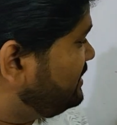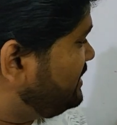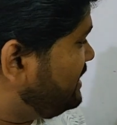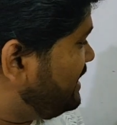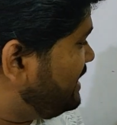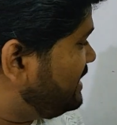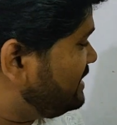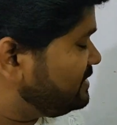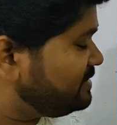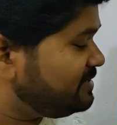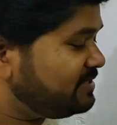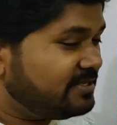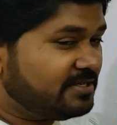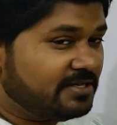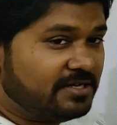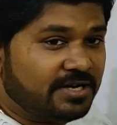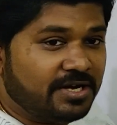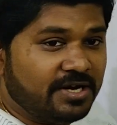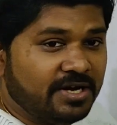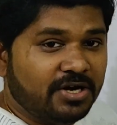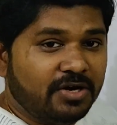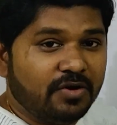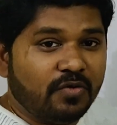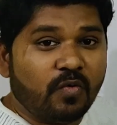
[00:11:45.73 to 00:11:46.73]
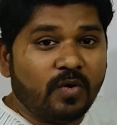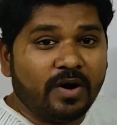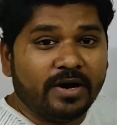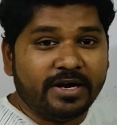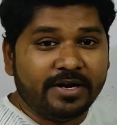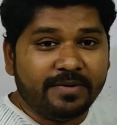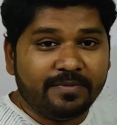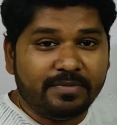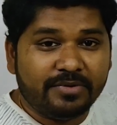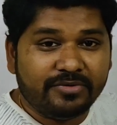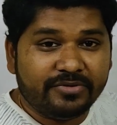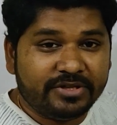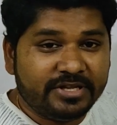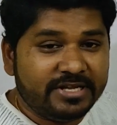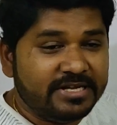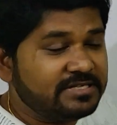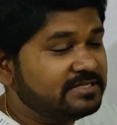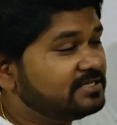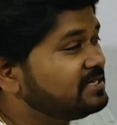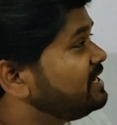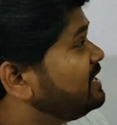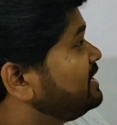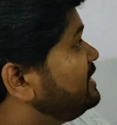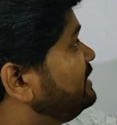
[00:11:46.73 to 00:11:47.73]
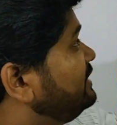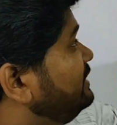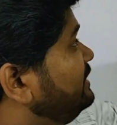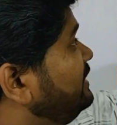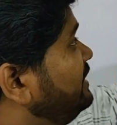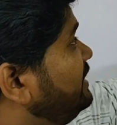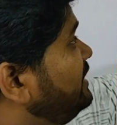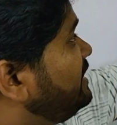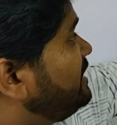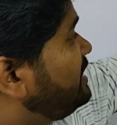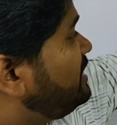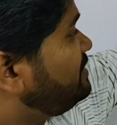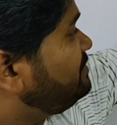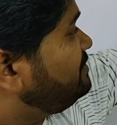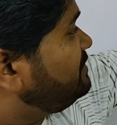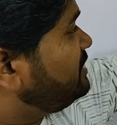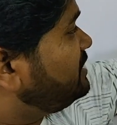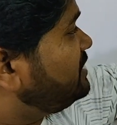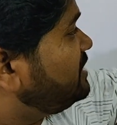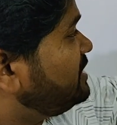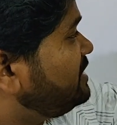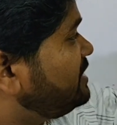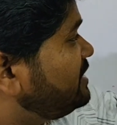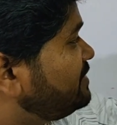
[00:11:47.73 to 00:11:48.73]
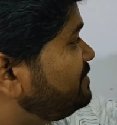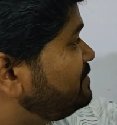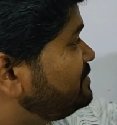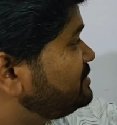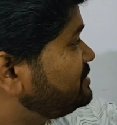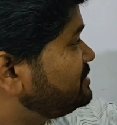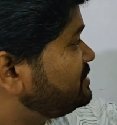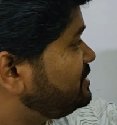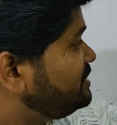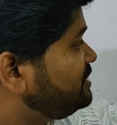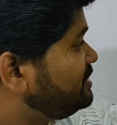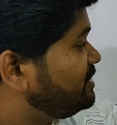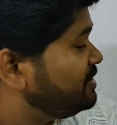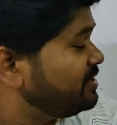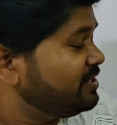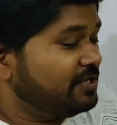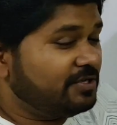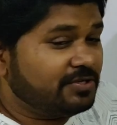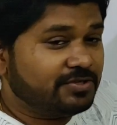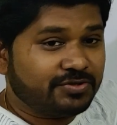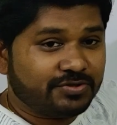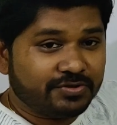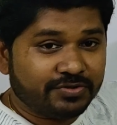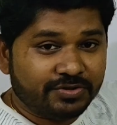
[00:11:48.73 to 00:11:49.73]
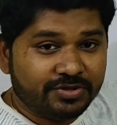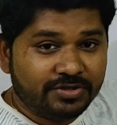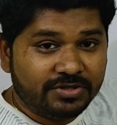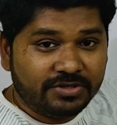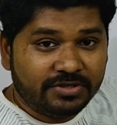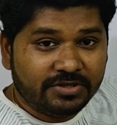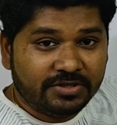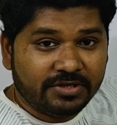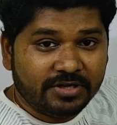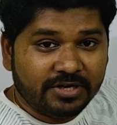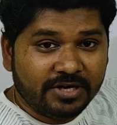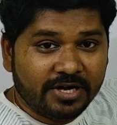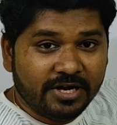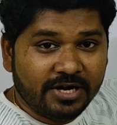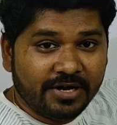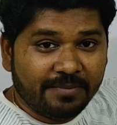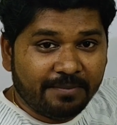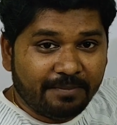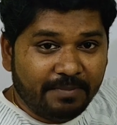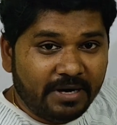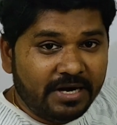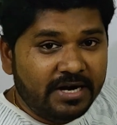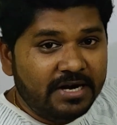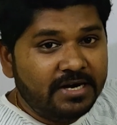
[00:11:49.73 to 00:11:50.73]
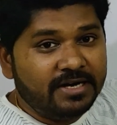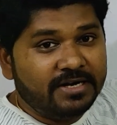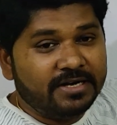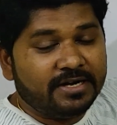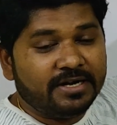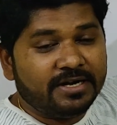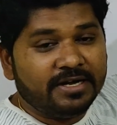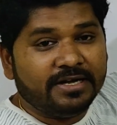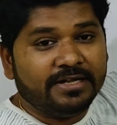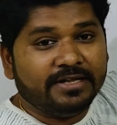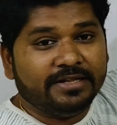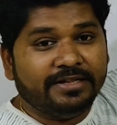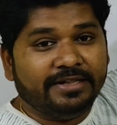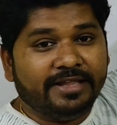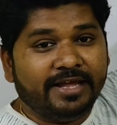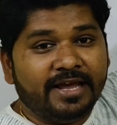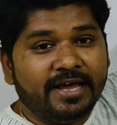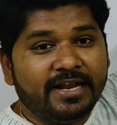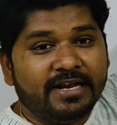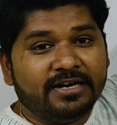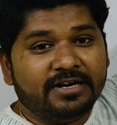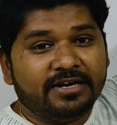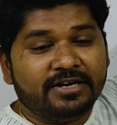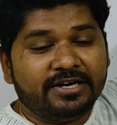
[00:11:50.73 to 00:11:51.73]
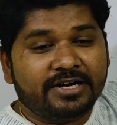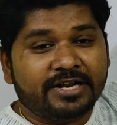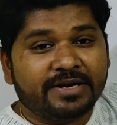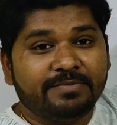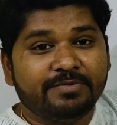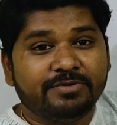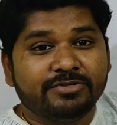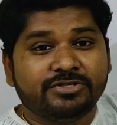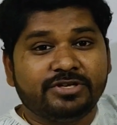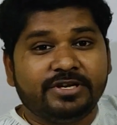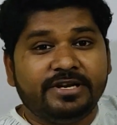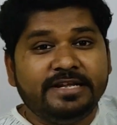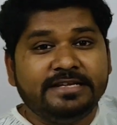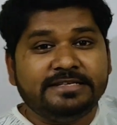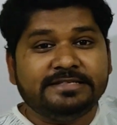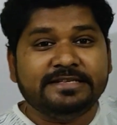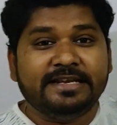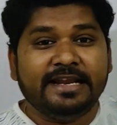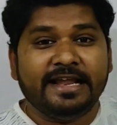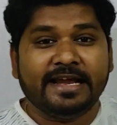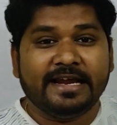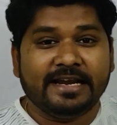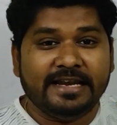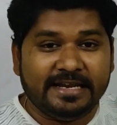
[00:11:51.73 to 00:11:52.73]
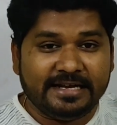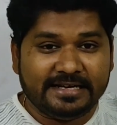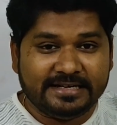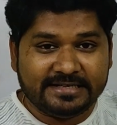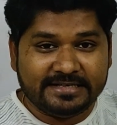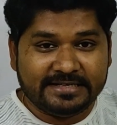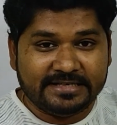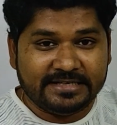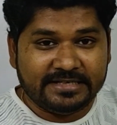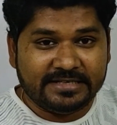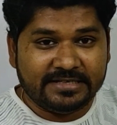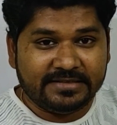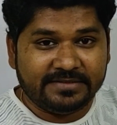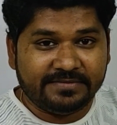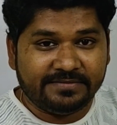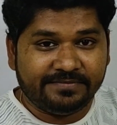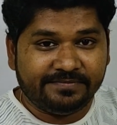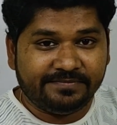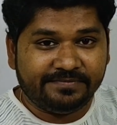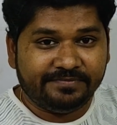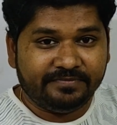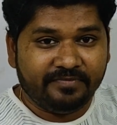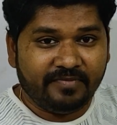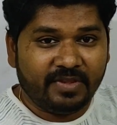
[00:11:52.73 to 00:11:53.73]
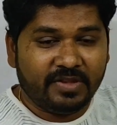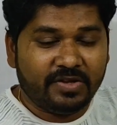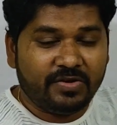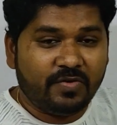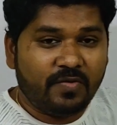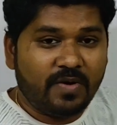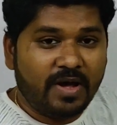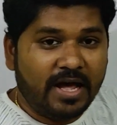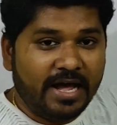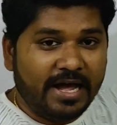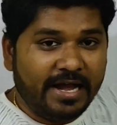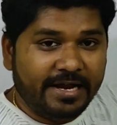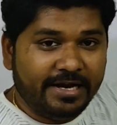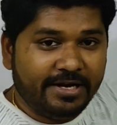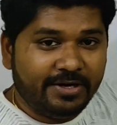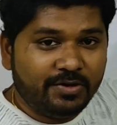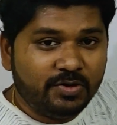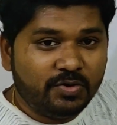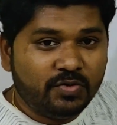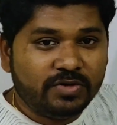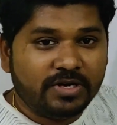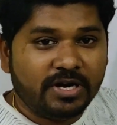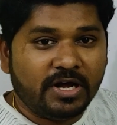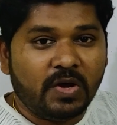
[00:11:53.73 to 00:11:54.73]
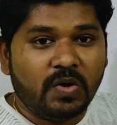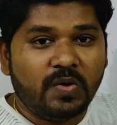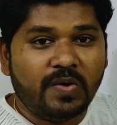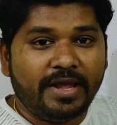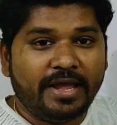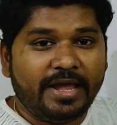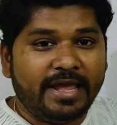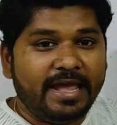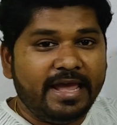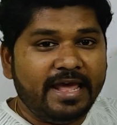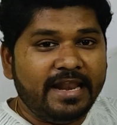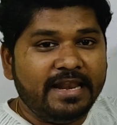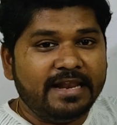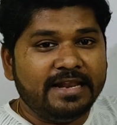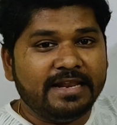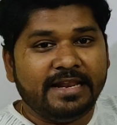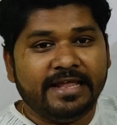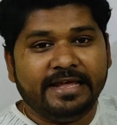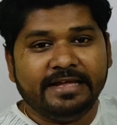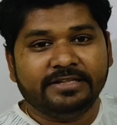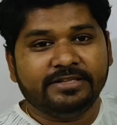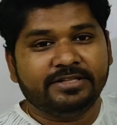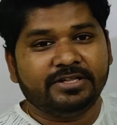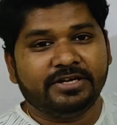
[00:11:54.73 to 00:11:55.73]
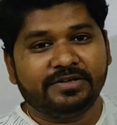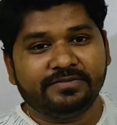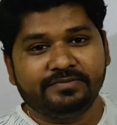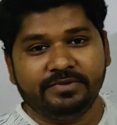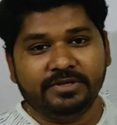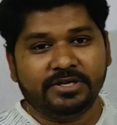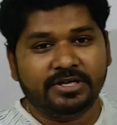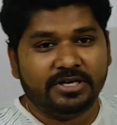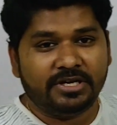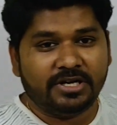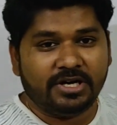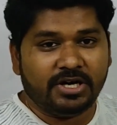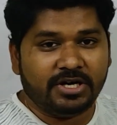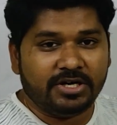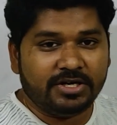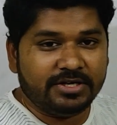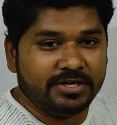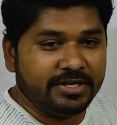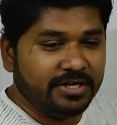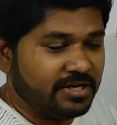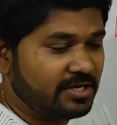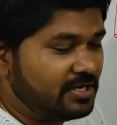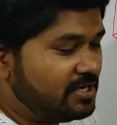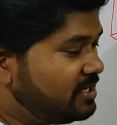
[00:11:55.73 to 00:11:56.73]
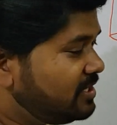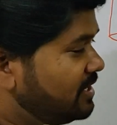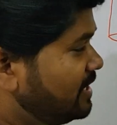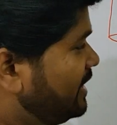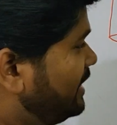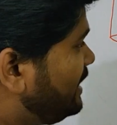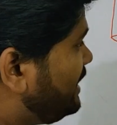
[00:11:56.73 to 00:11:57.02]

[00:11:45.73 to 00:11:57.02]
length? What about this? They have the contribution here also, but their contribution is neglected. So I took now L length of the rod here